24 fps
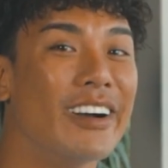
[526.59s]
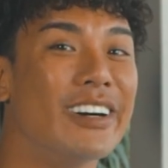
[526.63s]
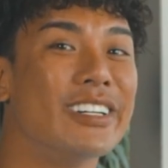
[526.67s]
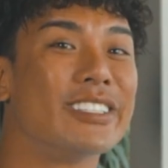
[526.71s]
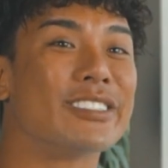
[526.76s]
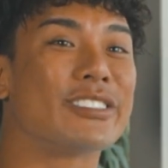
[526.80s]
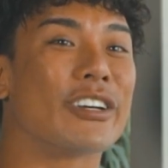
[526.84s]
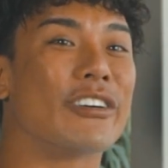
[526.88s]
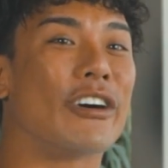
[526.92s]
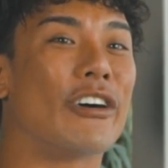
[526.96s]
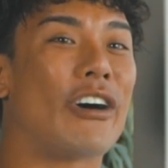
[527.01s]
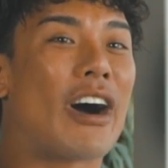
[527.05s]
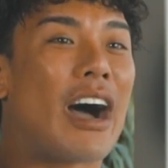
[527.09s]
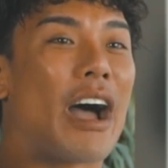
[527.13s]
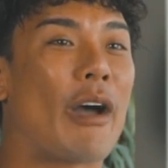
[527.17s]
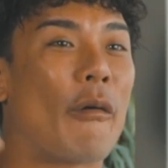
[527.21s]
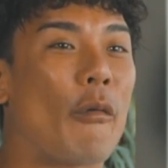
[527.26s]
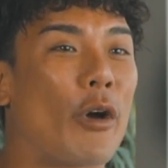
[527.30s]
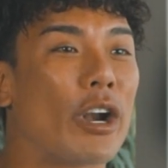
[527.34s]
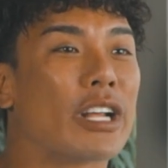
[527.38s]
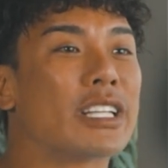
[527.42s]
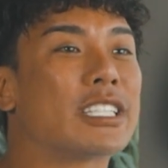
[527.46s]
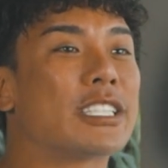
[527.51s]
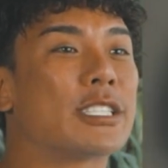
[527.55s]
So I
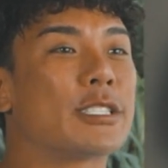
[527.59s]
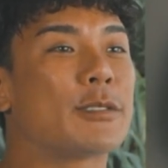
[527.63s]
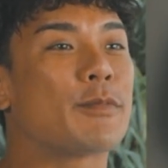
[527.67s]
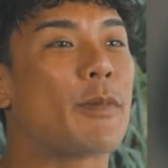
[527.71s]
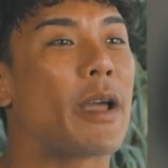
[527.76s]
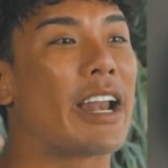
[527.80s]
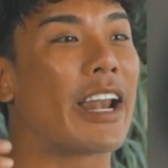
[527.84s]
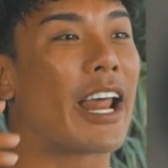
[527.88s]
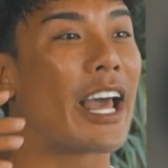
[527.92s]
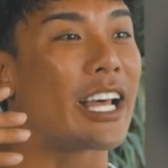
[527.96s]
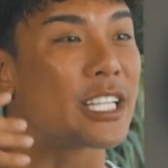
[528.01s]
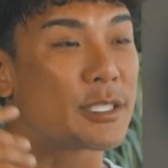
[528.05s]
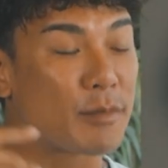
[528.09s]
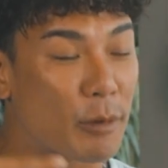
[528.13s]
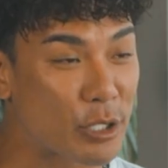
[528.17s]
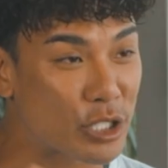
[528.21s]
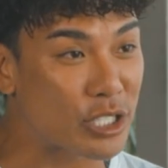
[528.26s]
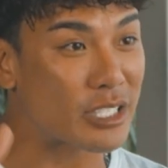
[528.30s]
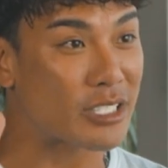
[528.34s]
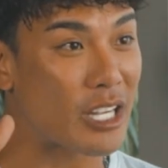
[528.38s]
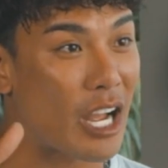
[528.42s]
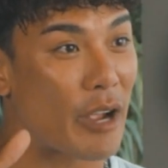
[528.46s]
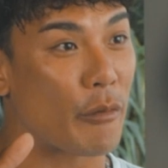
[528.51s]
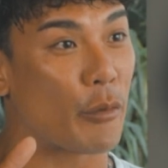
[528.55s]
want to spend as
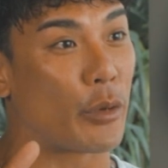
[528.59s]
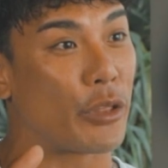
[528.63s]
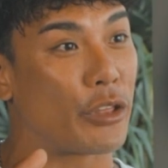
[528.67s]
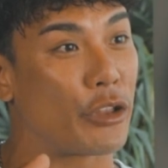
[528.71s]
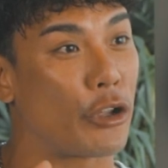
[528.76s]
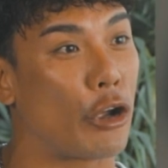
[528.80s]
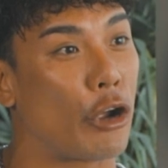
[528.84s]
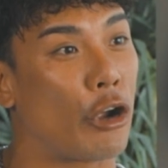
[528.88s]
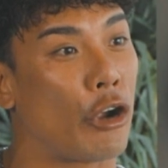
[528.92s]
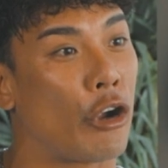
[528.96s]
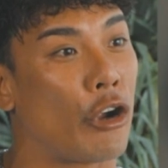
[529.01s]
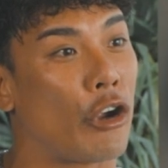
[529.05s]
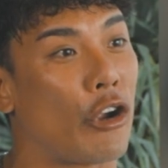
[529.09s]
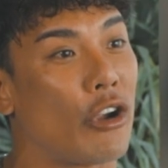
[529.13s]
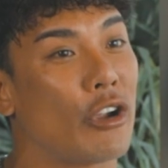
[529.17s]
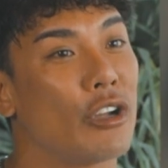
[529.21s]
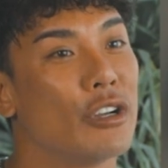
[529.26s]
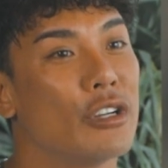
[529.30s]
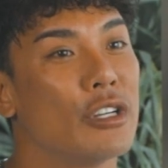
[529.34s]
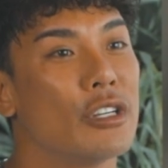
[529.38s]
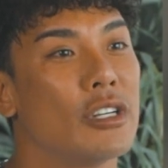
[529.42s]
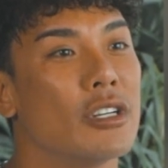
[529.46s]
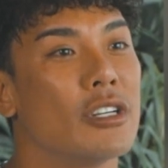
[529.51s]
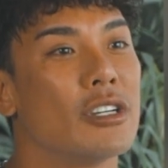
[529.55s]
much time with her,
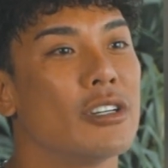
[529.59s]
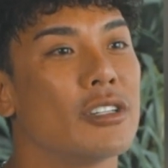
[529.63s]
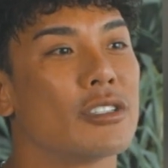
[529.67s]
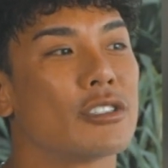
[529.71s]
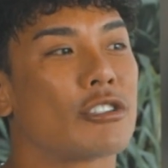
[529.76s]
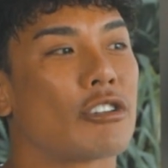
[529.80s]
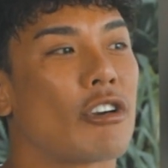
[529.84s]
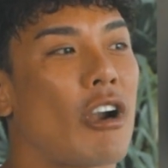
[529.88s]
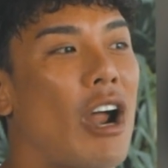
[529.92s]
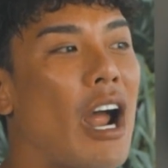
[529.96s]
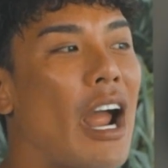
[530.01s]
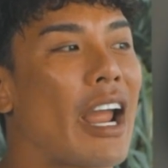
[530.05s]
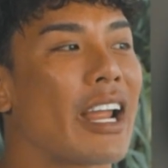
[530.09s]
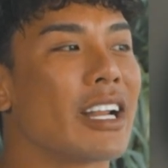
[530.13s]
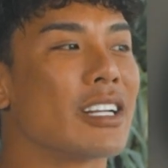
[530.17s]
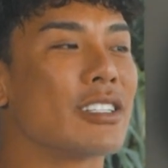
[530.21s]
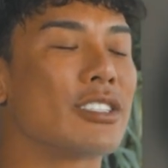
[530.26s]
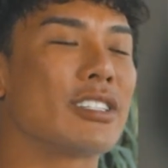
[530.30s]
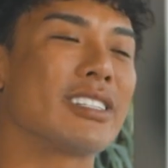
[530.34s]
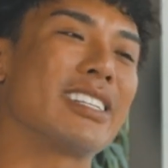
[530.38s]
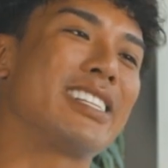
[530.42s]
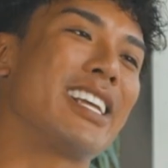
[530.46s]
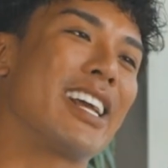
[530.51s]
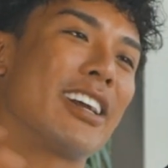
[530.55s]
trying
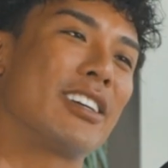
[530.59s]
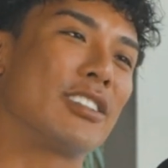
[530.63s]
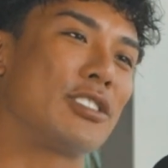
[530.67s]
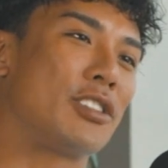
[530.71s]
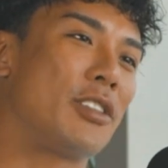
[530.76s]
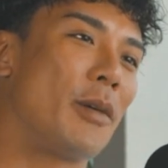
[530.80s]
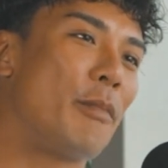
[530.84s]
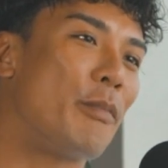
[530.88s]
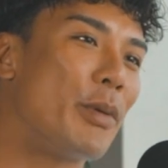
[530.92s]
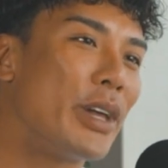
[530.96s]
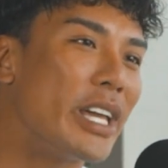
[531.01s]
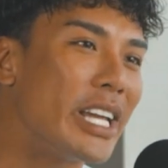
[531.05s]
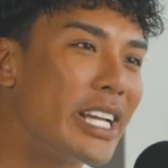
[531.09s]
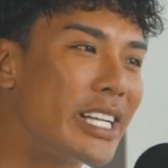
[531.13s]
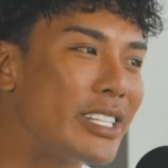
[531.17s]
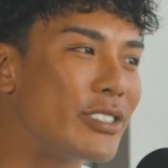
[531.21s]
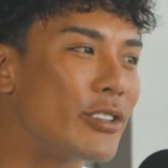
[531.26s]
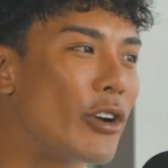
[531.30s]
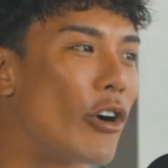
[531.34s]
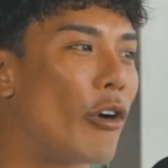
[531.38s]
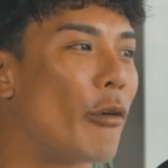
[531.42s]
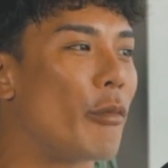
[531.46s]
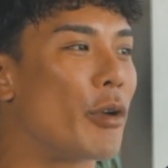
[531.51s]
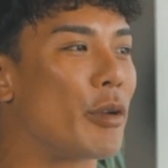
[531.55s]
to take her to the beach,
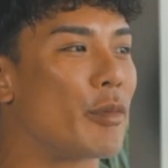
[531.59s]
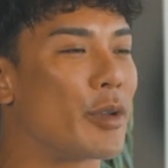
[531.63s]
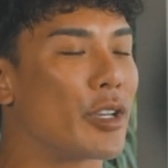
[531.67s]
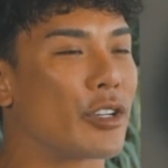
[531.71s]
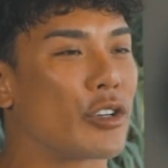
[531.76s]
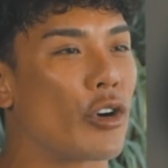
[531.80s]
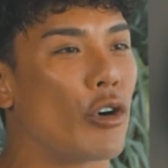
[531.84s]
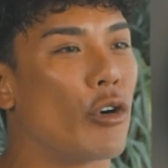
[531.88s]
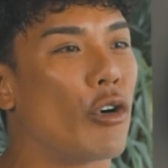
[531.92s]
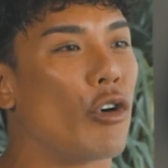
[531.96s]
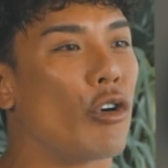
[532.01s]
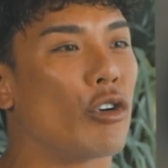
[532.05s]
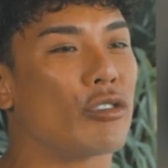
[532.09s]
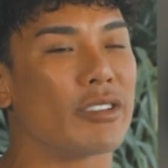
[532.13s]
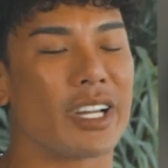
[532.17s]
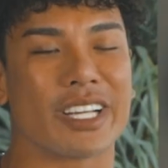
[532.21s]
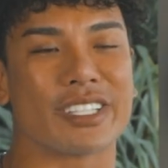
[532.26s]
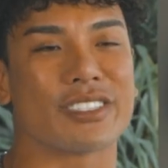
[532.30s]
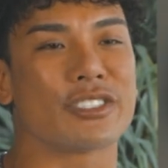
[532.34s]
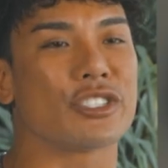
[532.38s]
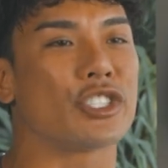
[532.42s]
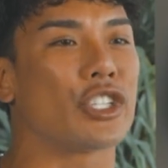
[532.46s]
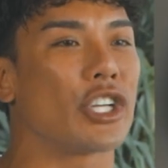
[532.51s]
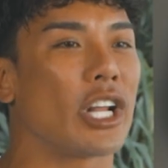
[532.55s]
or maybe go
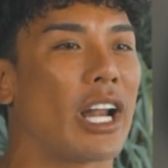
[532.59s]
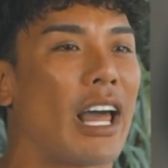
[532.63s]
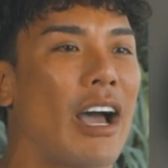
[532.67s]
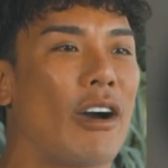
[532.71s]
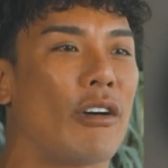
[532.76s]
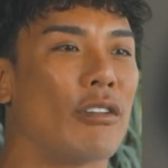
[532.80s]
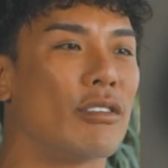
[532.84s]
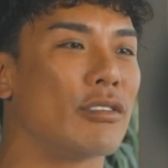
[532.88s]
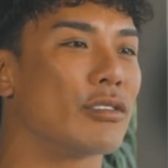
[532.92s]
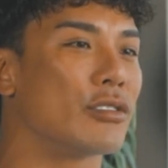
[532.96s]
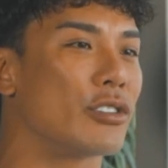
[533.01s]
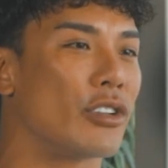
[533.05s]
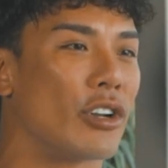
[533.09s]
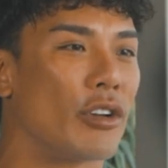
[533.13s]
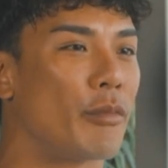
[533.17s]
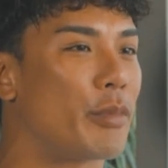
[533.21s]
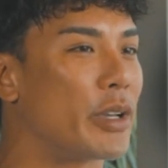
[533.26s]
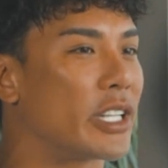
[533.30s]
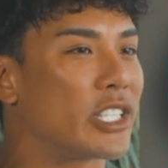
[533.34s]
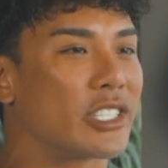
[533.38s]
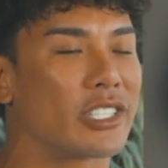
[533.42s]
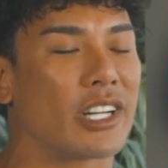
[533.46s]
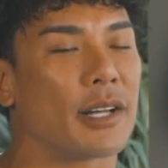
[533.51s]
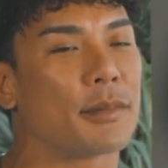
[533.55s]
like chill out,
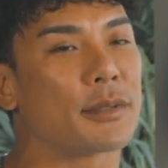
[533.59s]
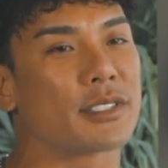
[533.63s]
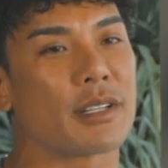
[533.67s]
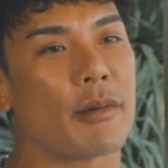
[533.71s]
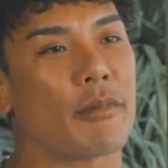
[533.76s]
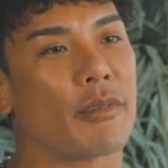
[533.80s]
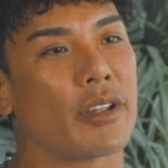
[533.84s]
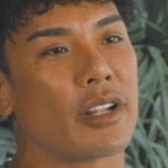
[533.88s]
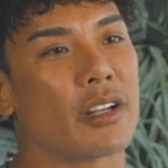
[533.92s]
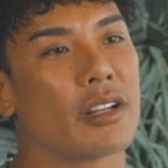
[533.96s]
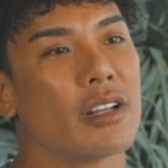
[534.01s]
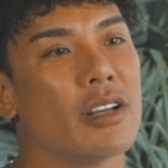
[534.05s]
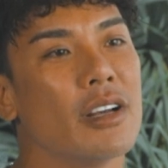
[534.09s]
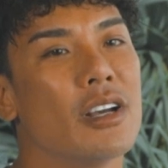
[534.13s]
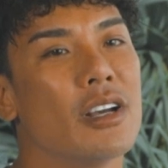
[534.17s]
beach club or something,